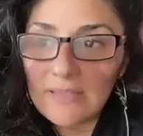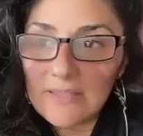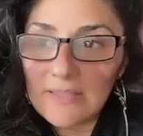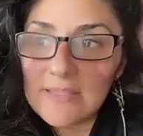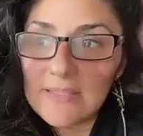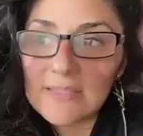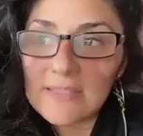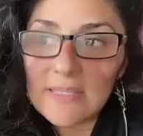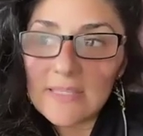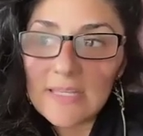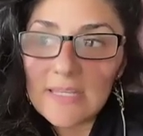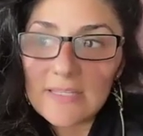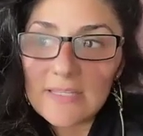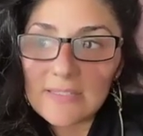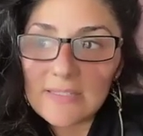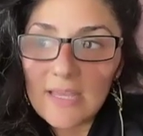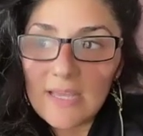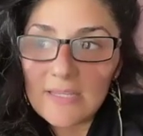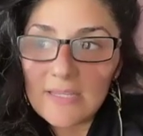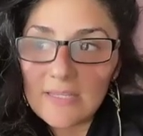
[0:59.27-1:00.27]
Insidious
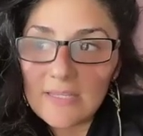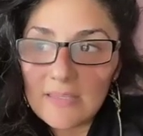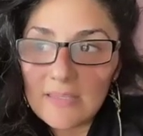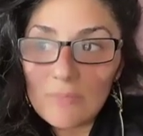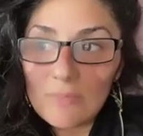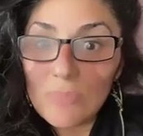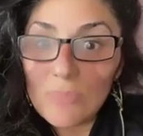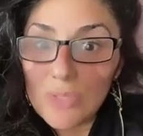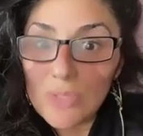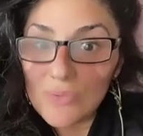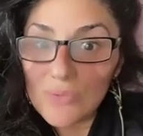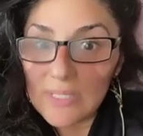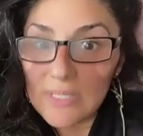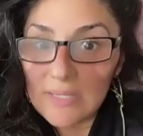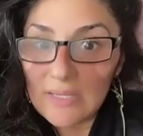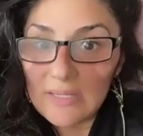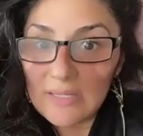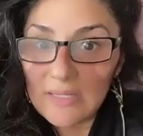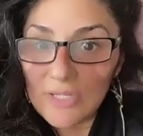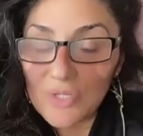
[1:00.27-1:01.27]
side to the
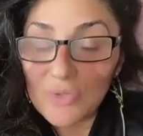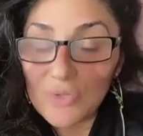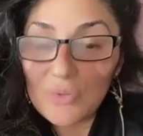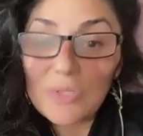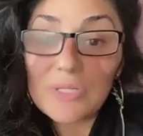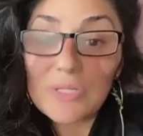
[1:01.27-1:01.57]
music industry,